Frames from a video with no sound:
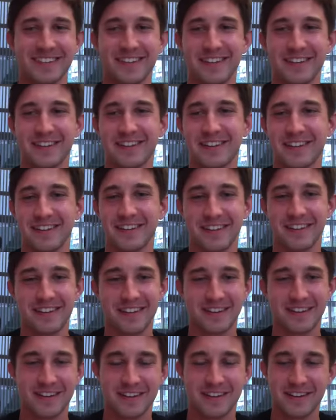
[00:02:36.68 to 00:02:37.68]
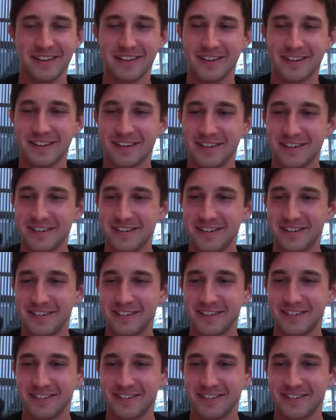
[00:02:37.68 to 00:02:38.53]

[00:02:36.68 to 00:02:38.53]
(silence)